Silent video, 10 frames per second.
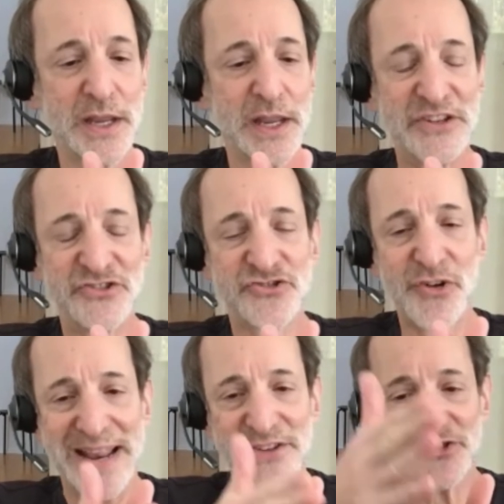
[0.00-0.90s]
gets
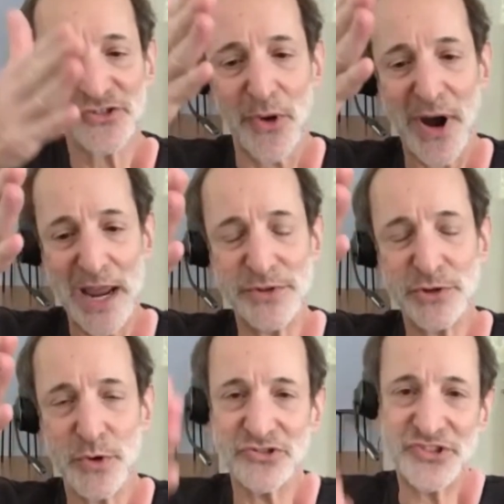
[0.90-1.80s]
transcribed
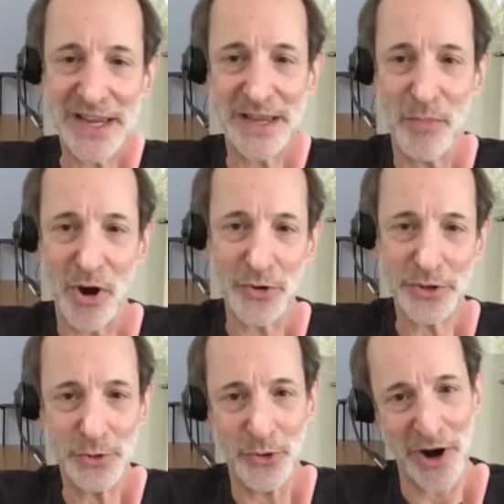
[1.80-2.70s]
to a second molecule,